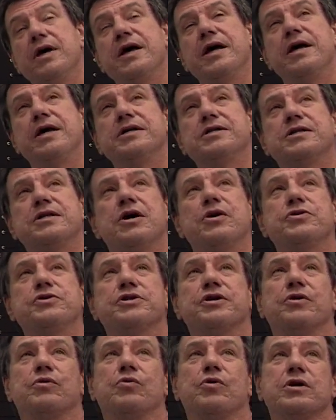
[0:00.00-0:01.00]
His
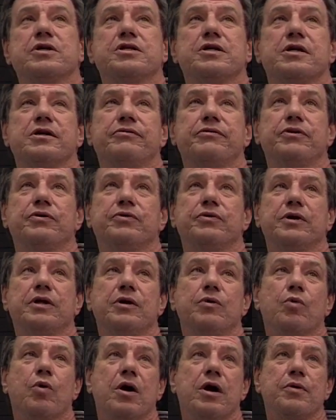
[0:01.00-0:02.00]
notion was that if you really
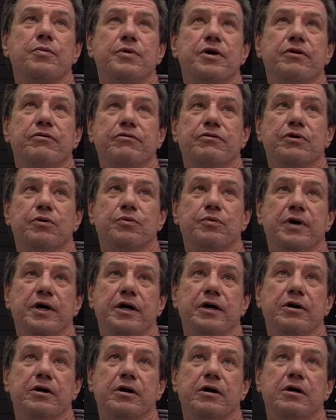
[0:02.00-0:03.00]
want to be a
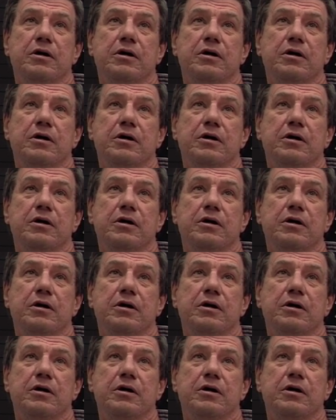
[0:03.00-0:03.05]
filmmaker,